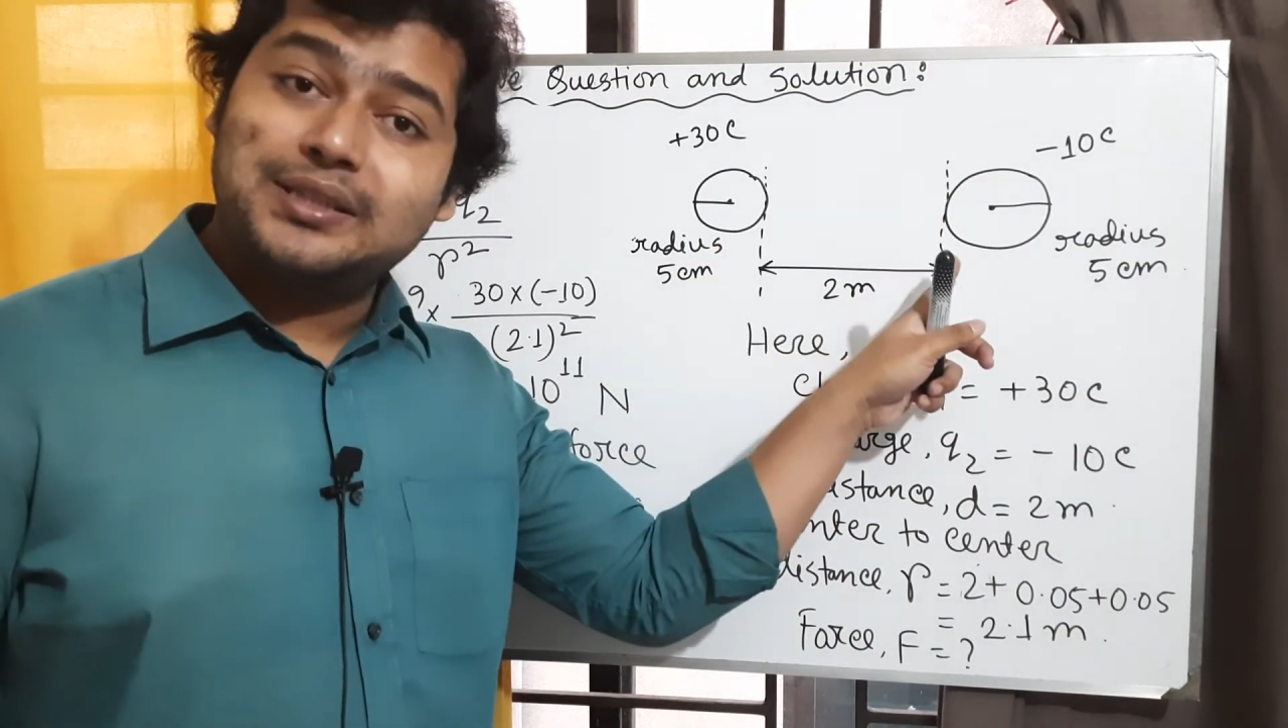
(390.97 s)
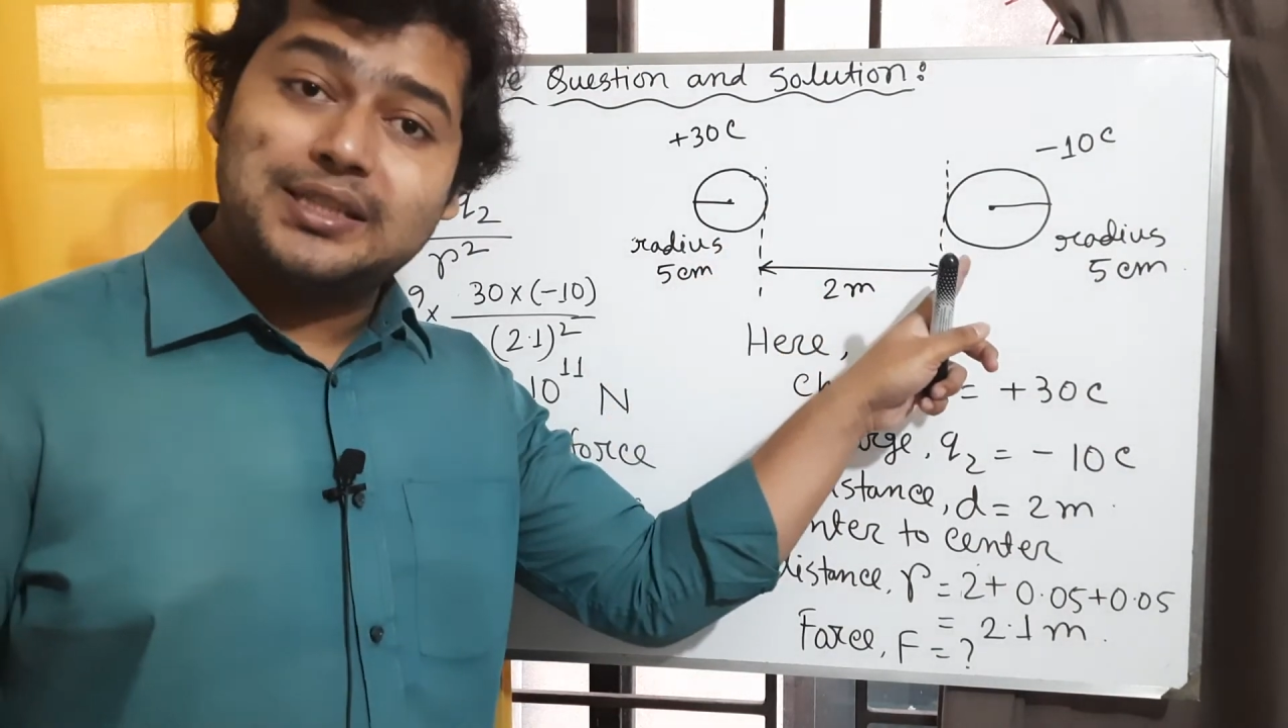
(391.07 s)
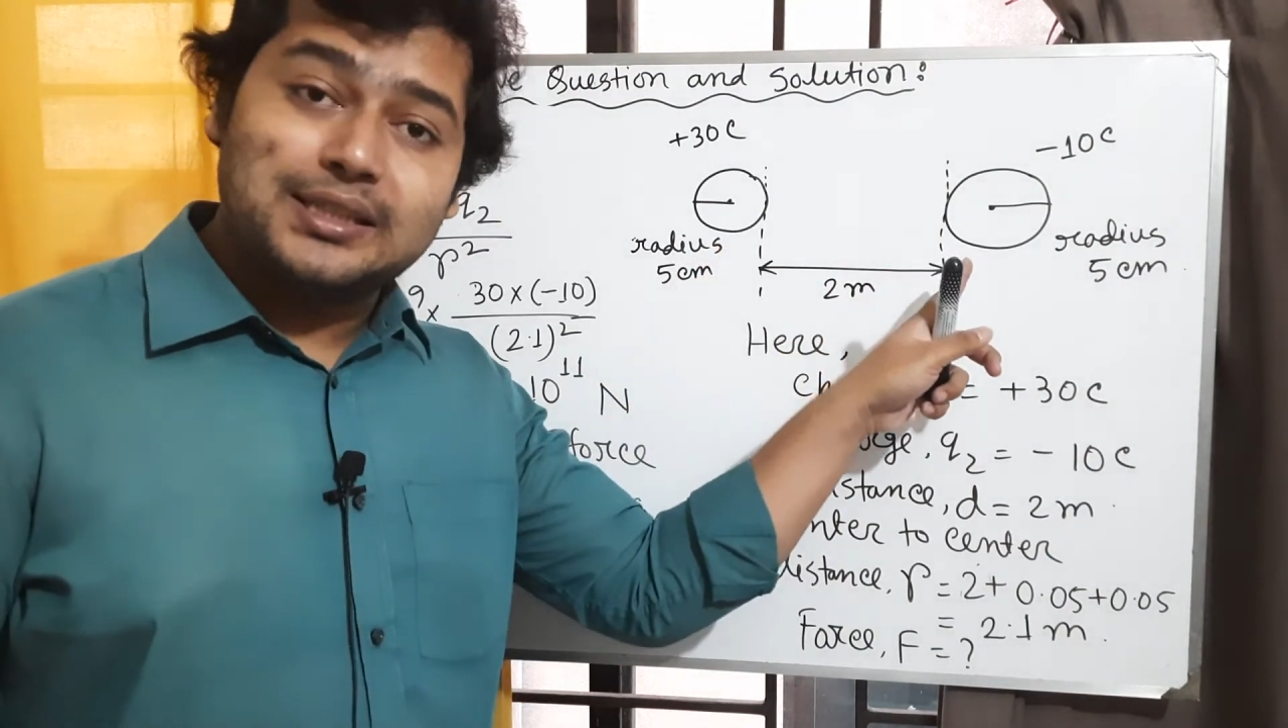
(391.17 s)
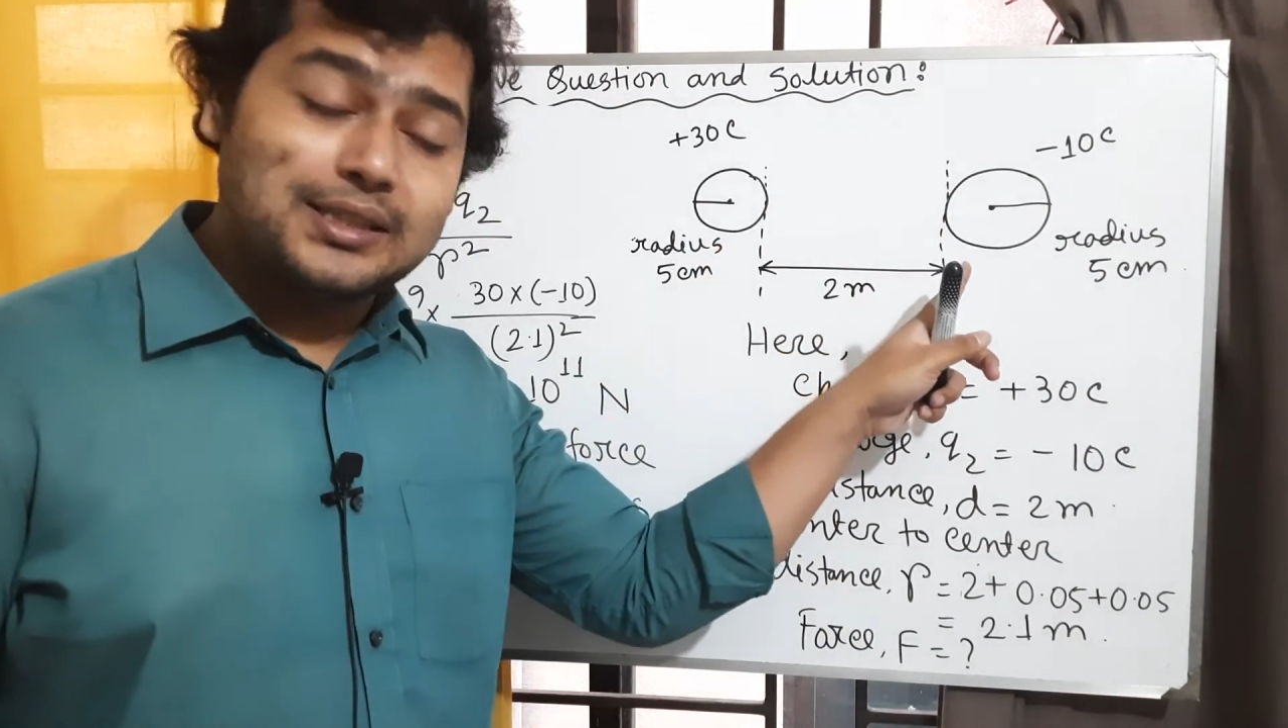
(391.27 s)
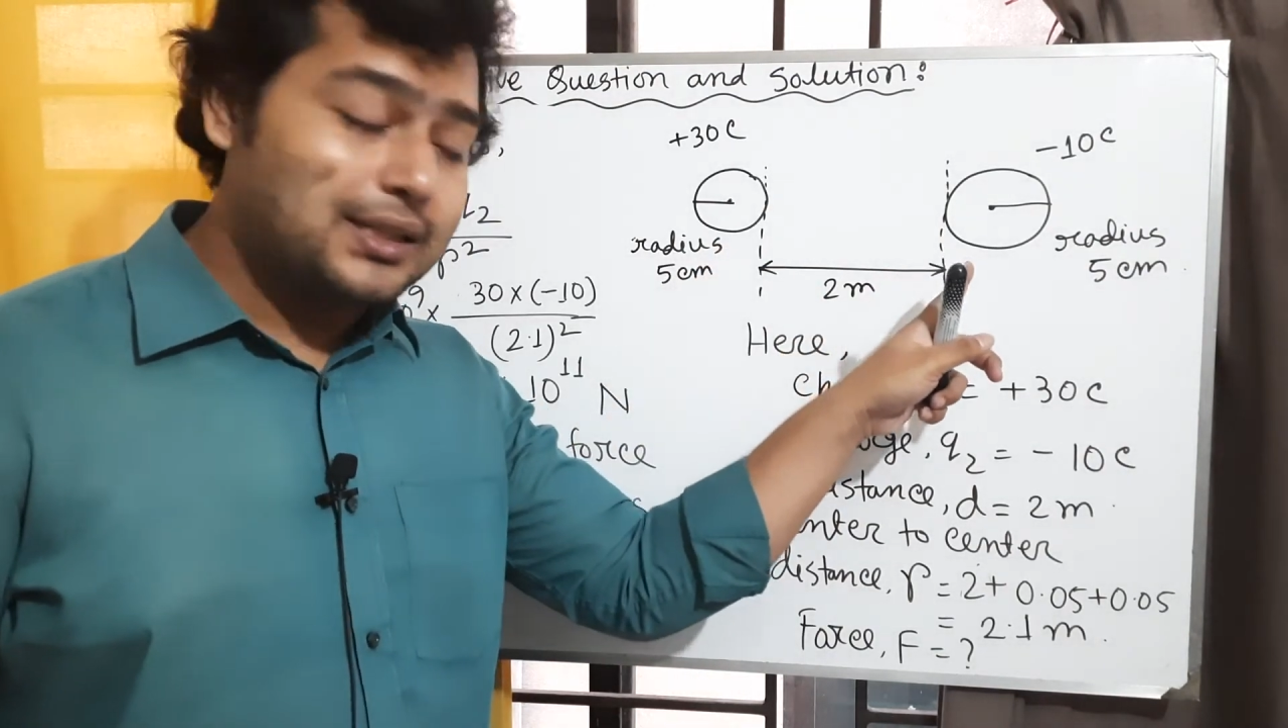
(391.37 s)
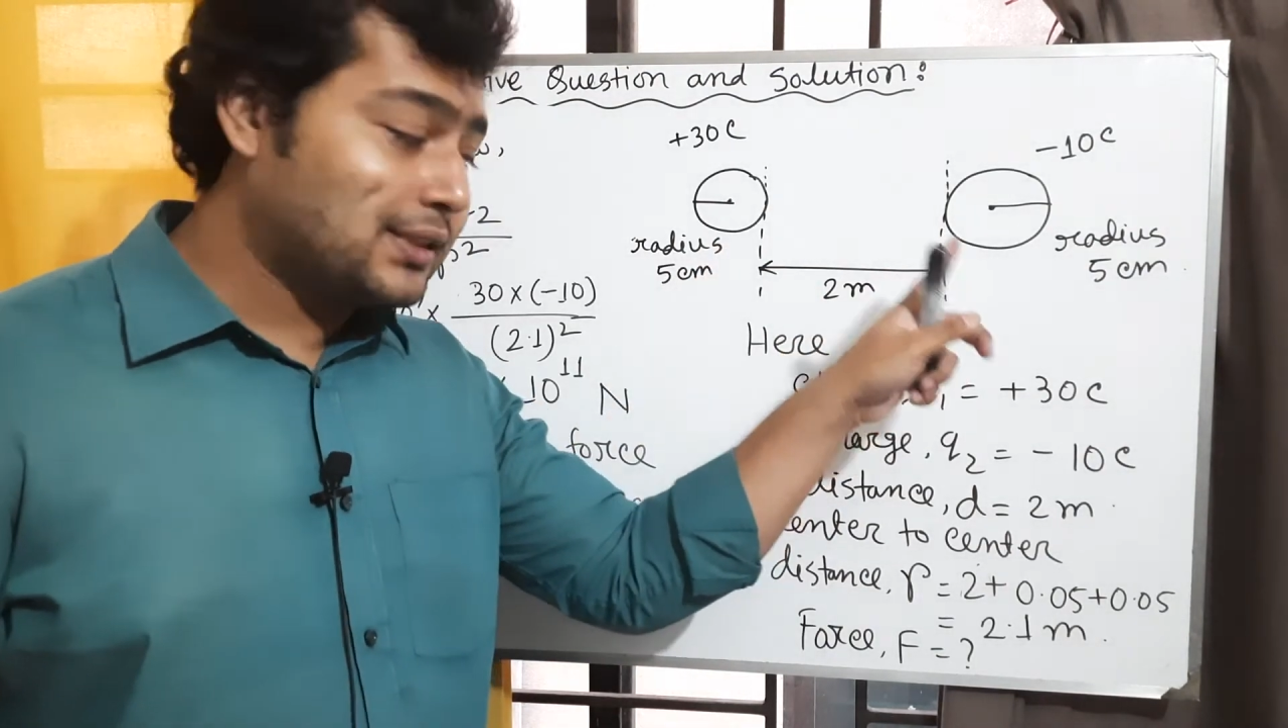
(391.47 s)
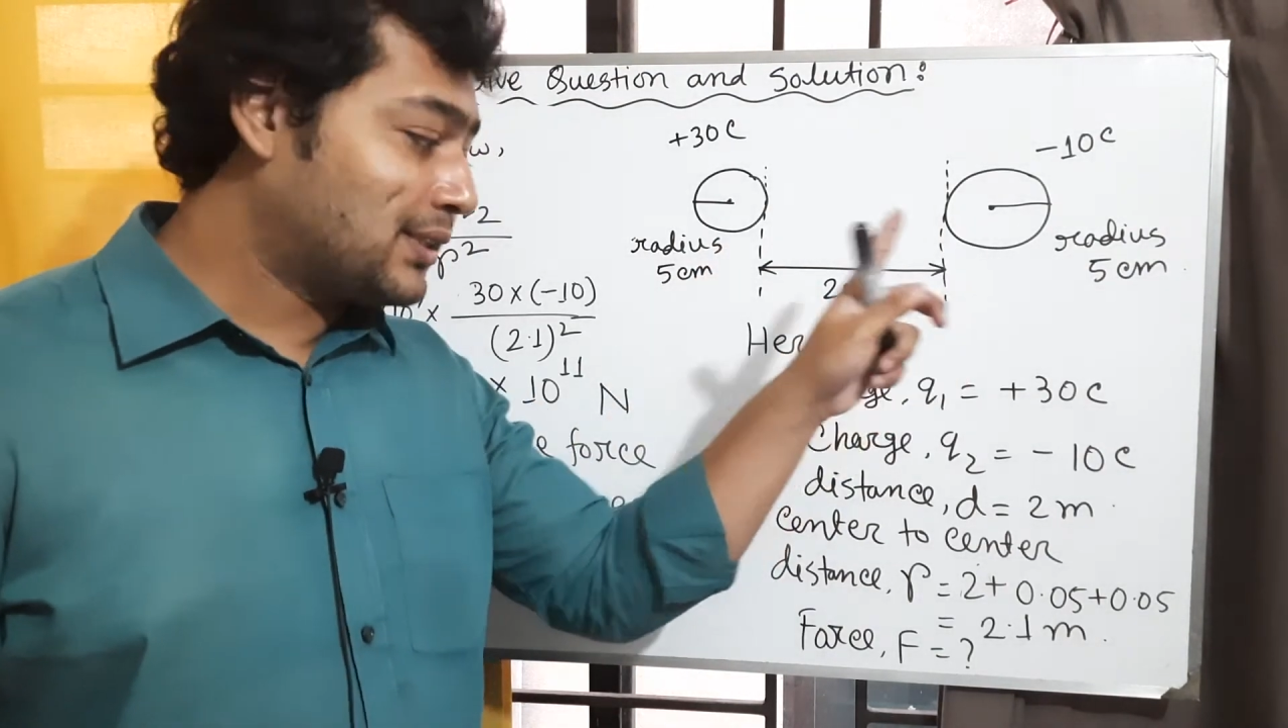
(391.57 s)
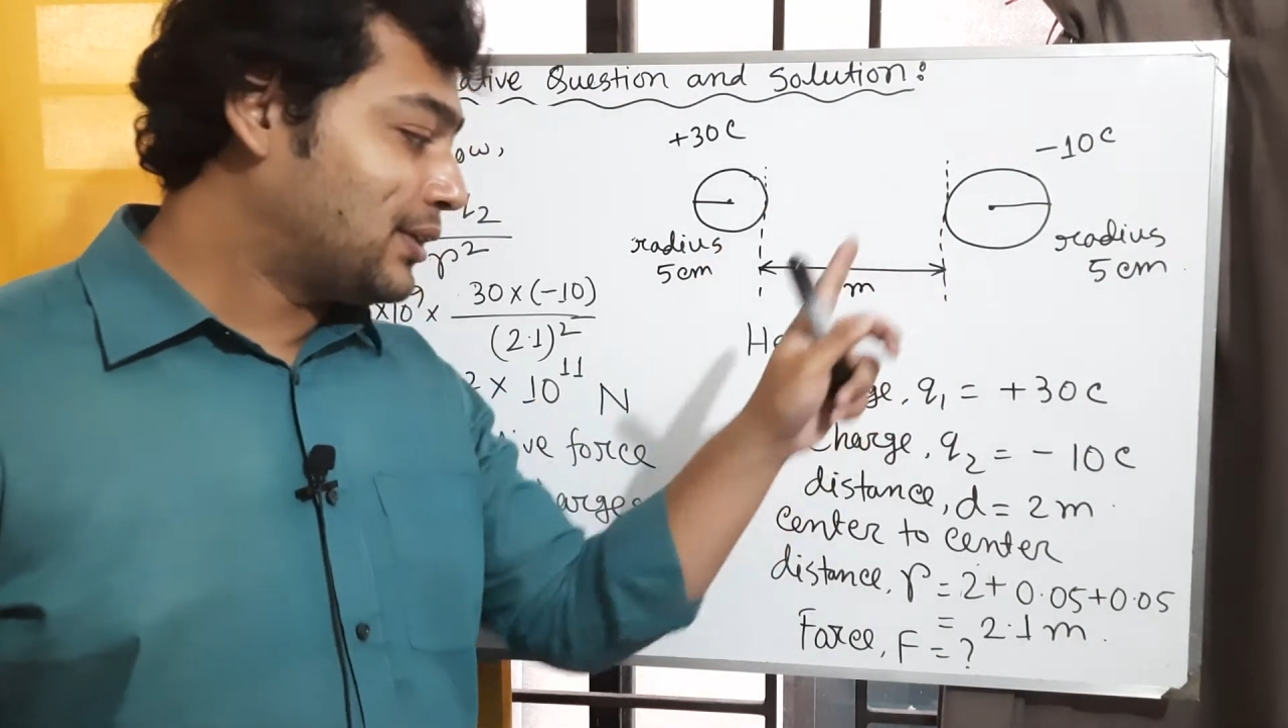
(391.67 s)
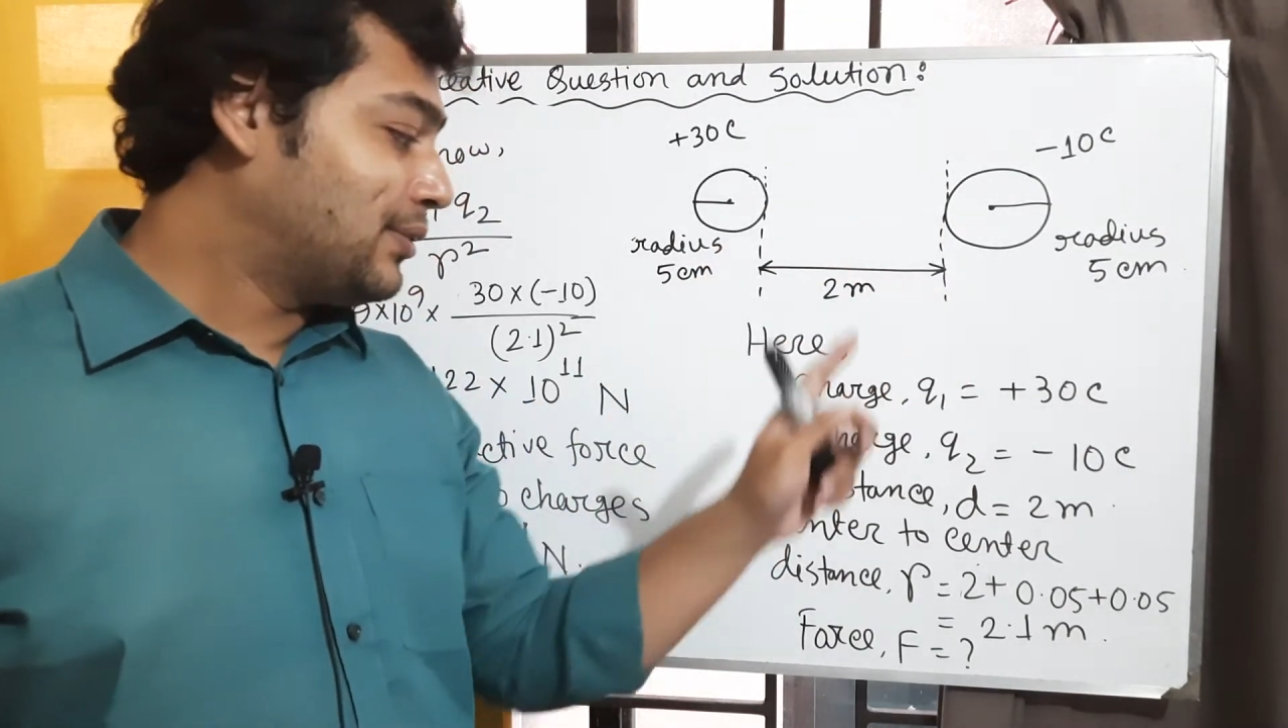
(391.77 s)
distance.